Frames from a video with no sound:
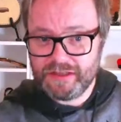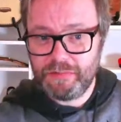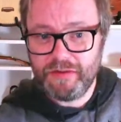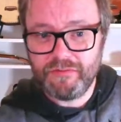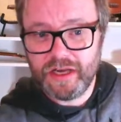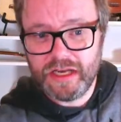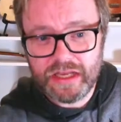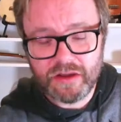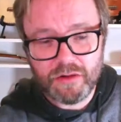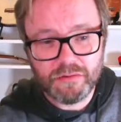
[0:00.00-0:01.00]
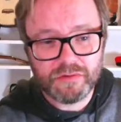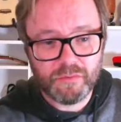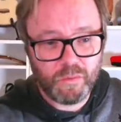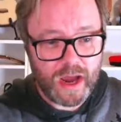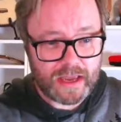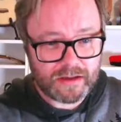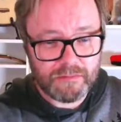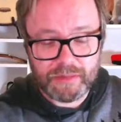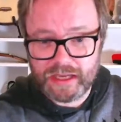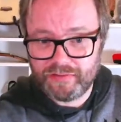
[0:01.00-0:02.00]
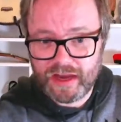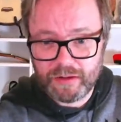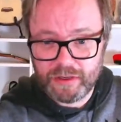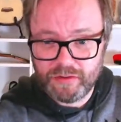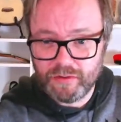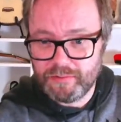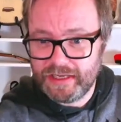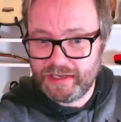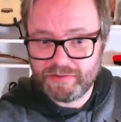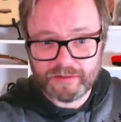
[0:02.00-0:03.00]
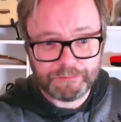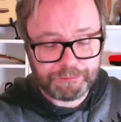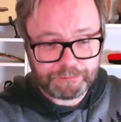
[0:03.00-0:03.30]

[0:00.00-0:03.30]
It's been really cold and wet compared to how it normally is.